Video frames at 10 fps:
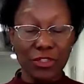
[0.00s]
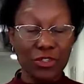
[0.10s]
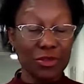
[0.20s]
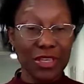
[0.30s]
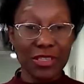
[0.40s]

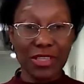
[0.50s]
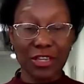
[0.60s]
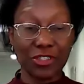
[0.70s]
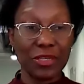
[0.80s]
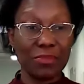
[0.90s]
Two things
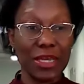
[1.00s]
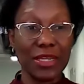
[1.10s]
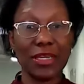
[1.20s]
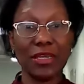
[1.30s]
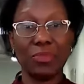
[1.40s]
actually
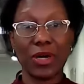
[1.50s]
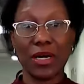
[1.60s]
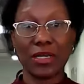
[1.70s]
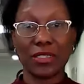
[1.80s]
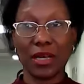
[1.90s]
mainly,
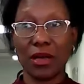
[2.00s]
but